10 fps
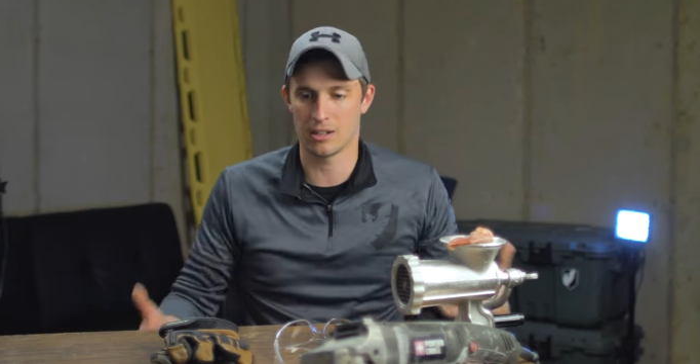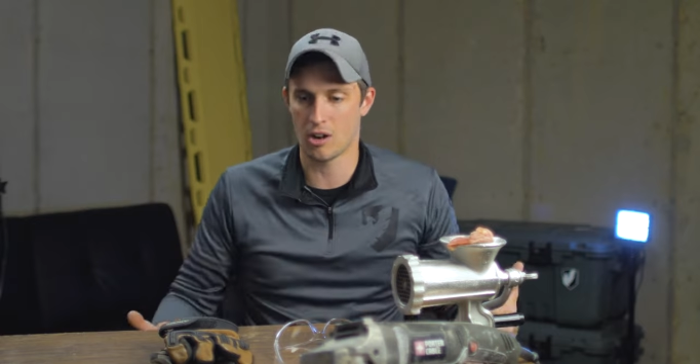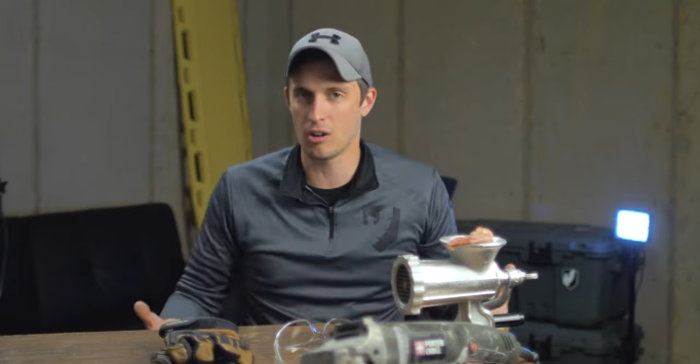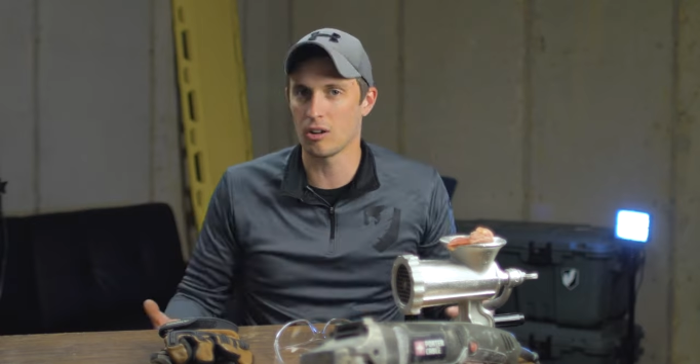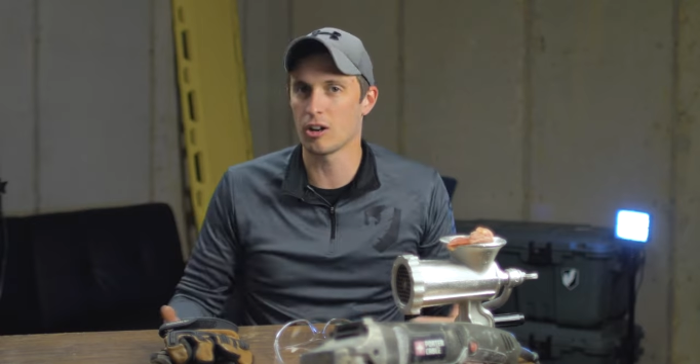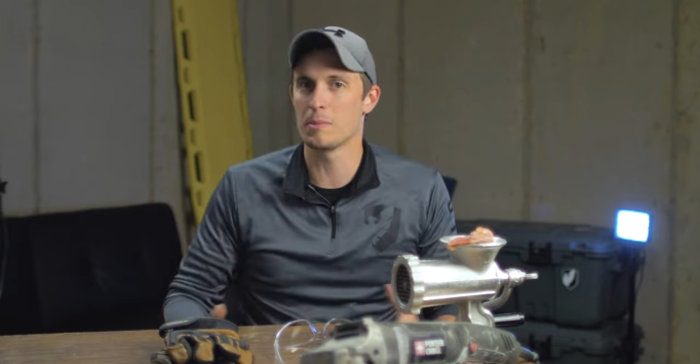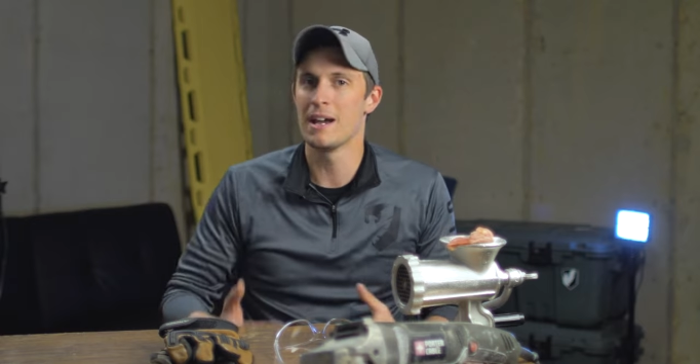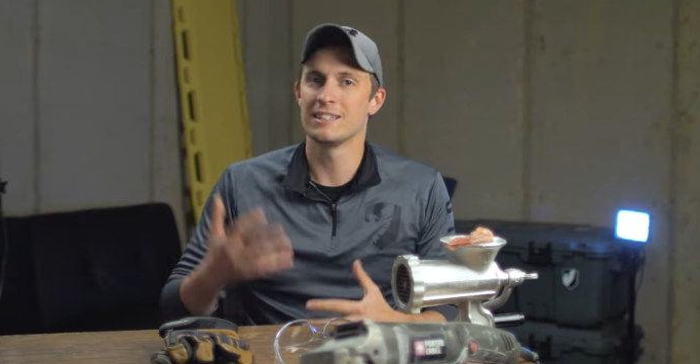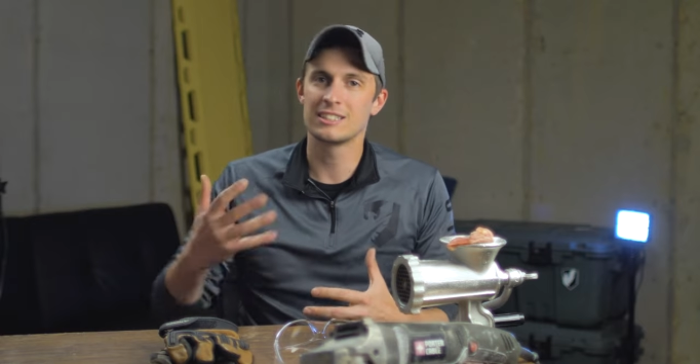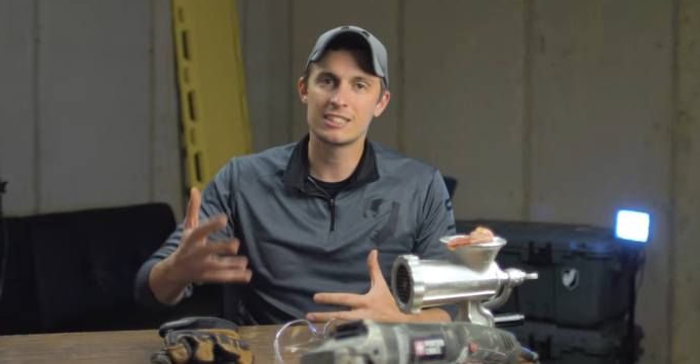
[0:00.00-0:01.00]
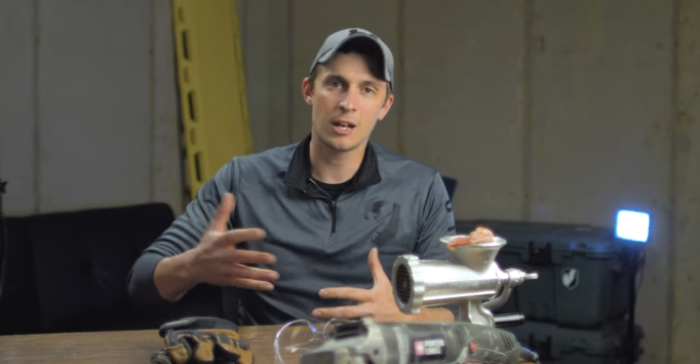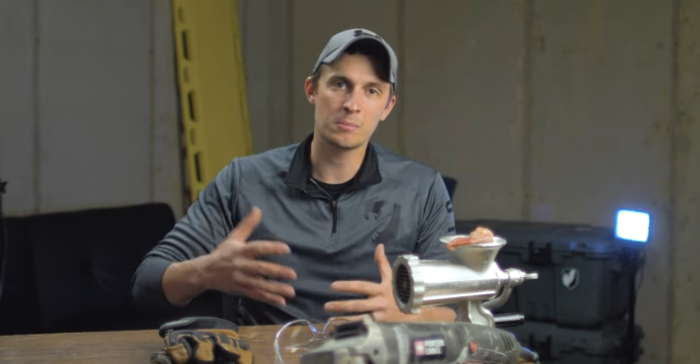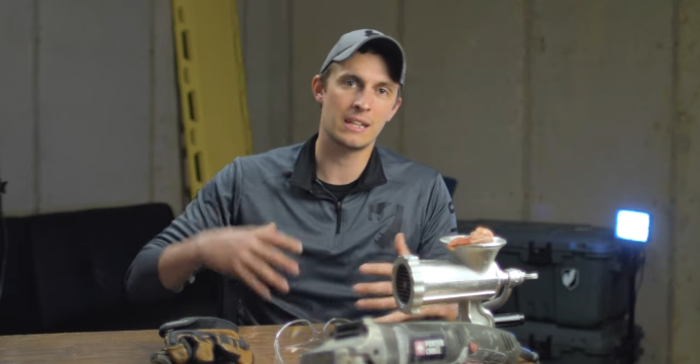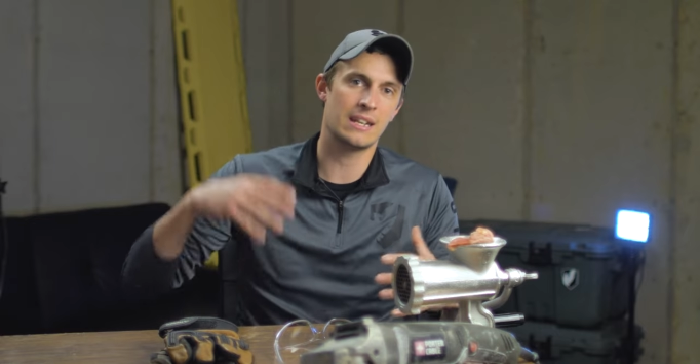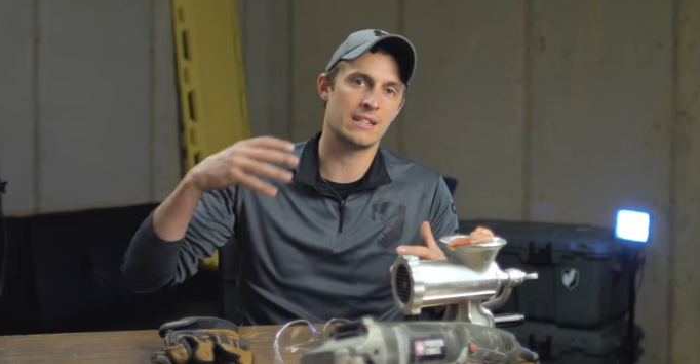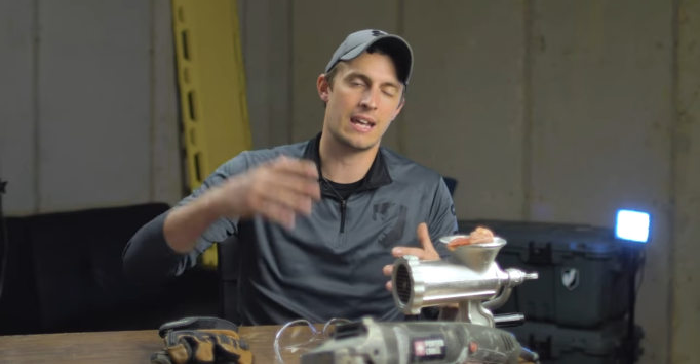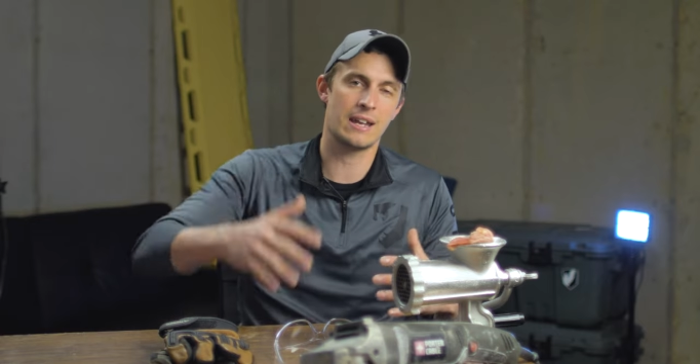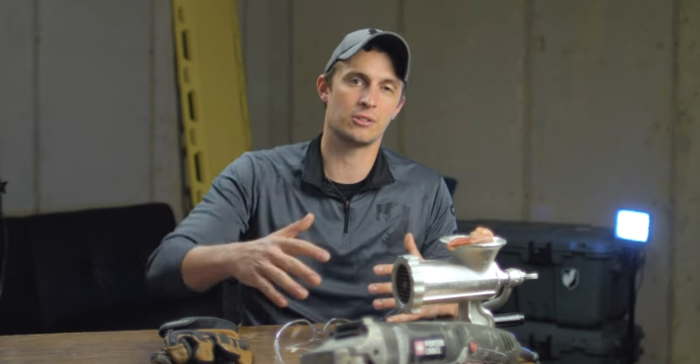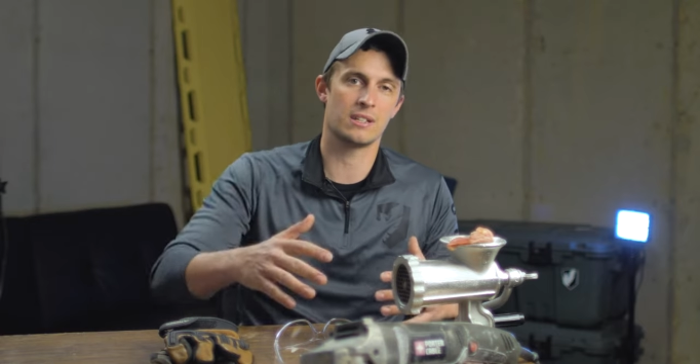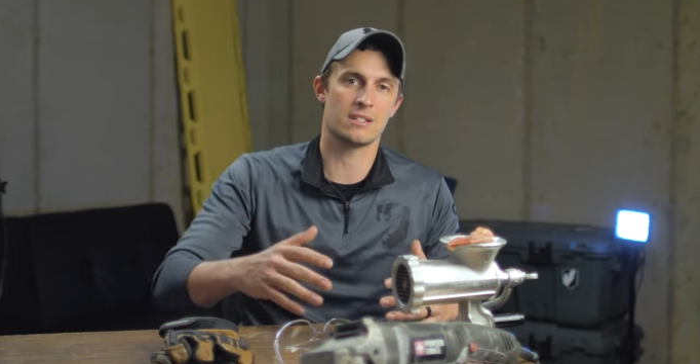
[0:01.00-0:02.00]
an arm, something
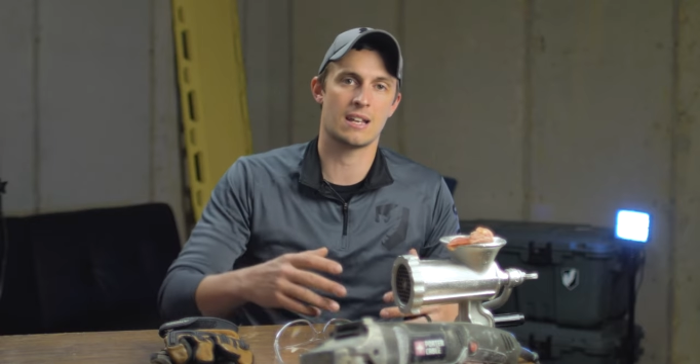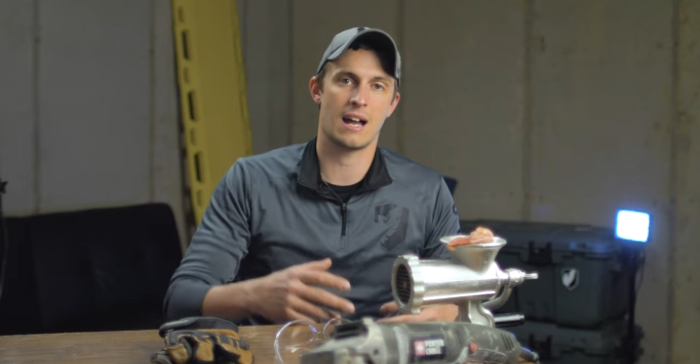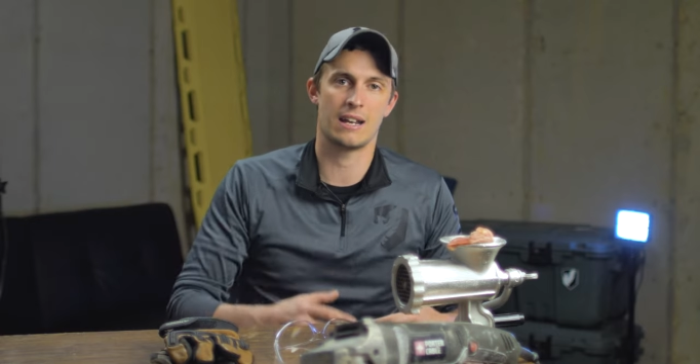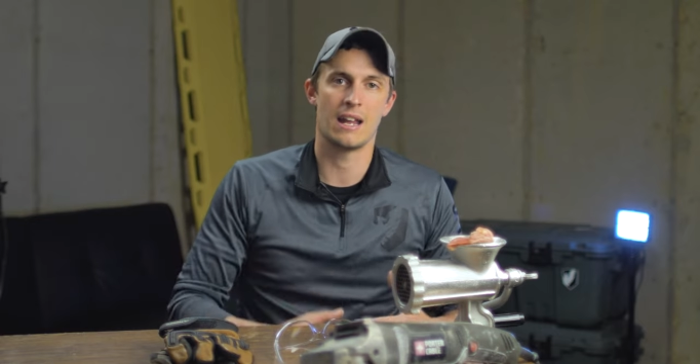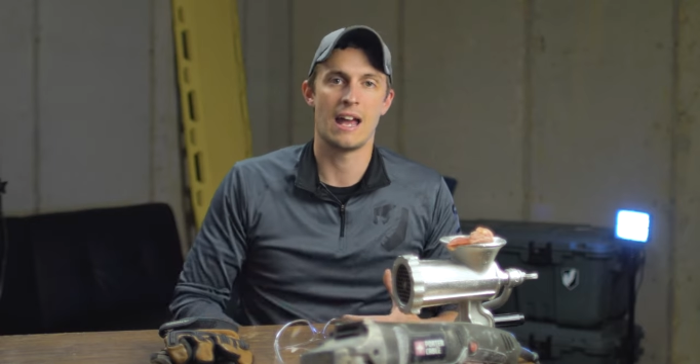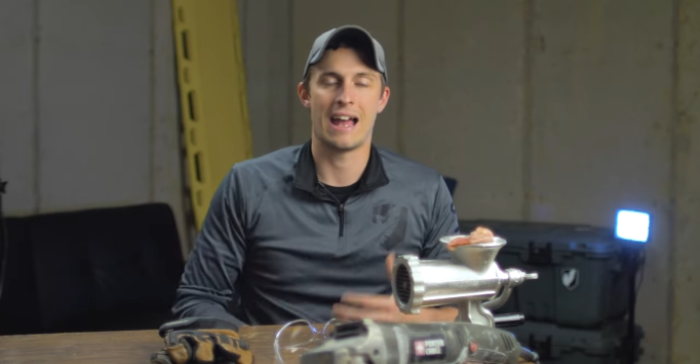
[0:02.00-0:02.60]
entangled inside,